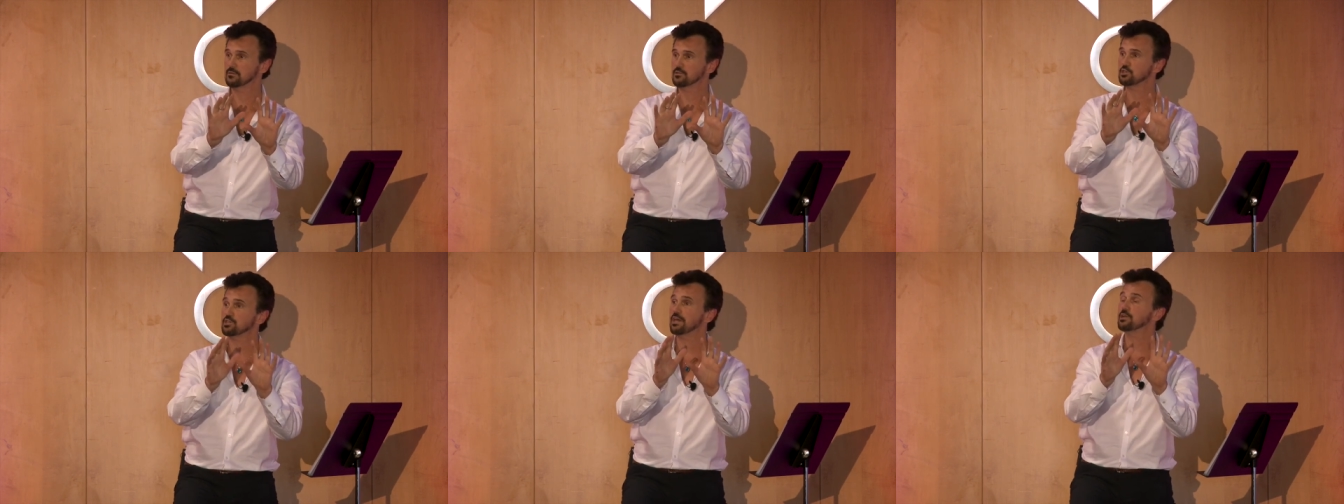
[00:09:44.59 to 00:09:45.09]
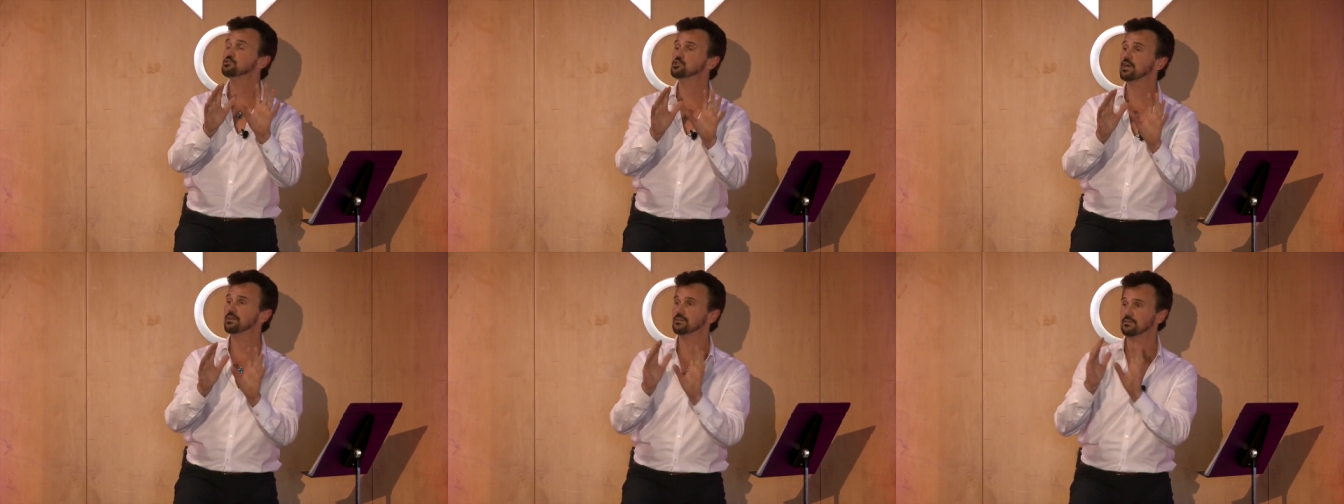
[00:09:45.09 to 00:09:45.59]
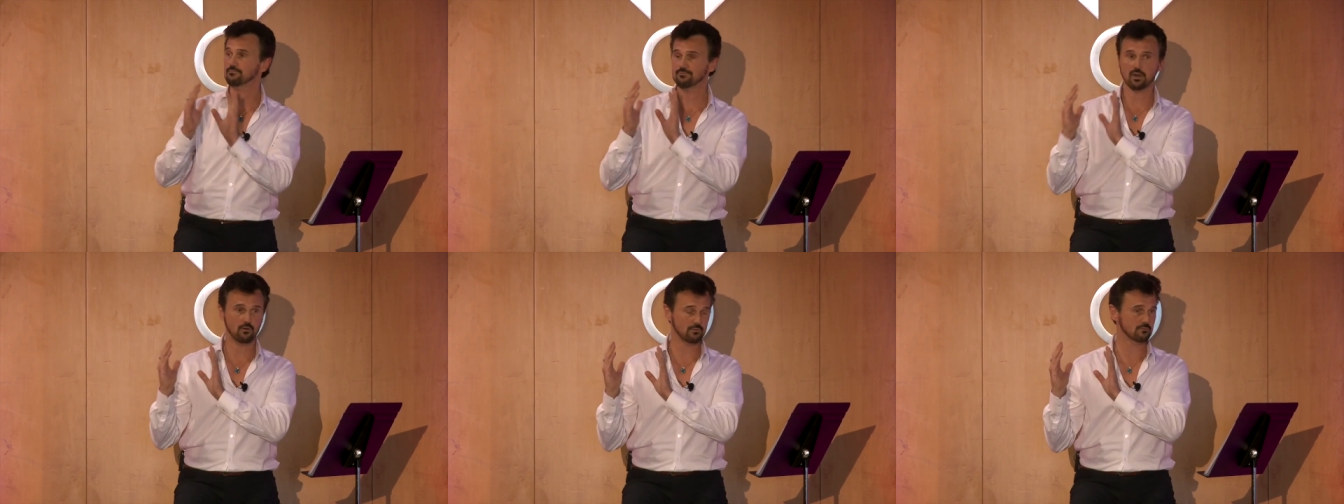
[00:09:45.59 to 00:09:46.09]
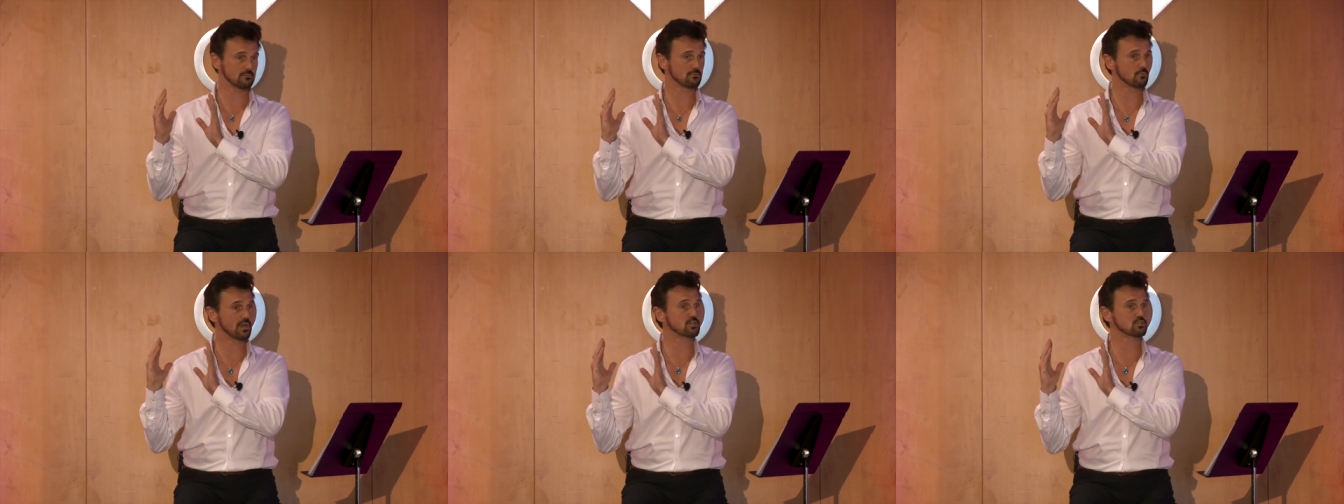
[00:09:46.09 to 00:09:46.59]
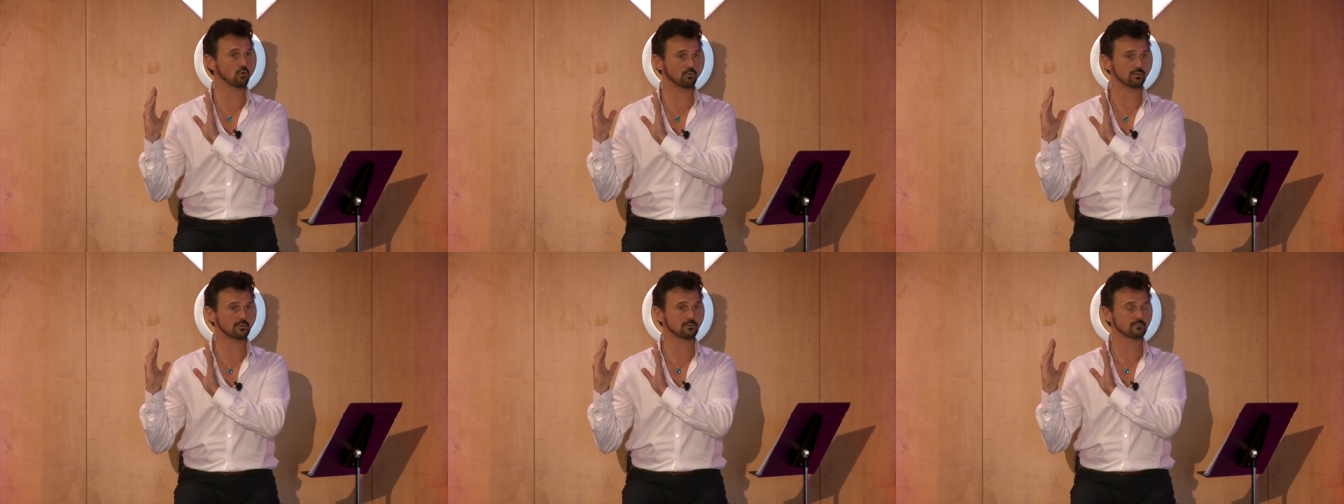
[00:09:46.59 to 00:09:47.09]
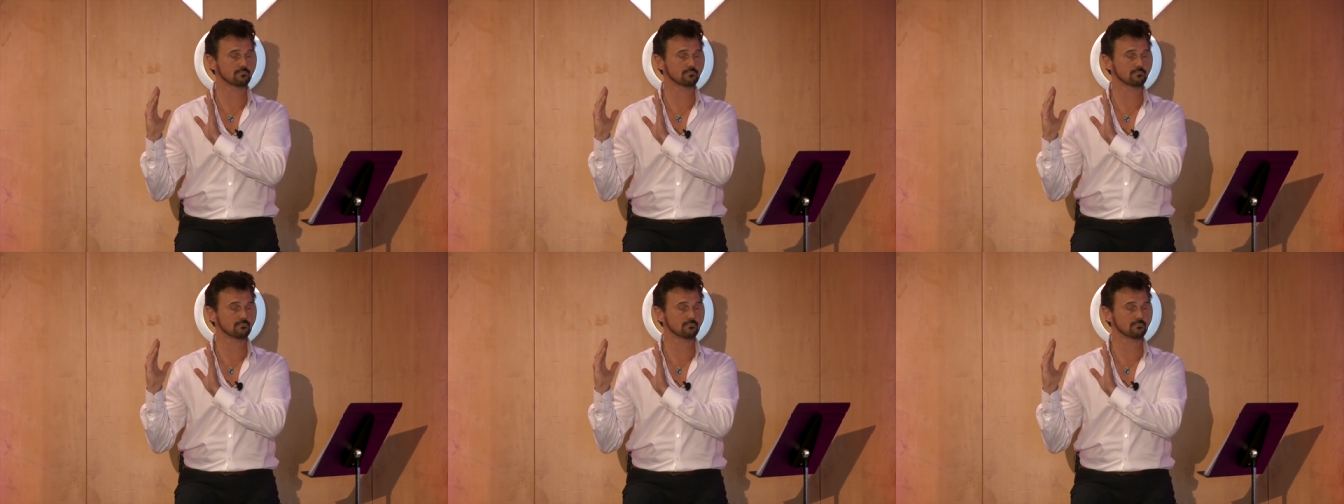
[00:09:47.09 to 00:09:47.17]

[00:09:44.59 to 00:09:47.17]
just energetically felt right shoulder.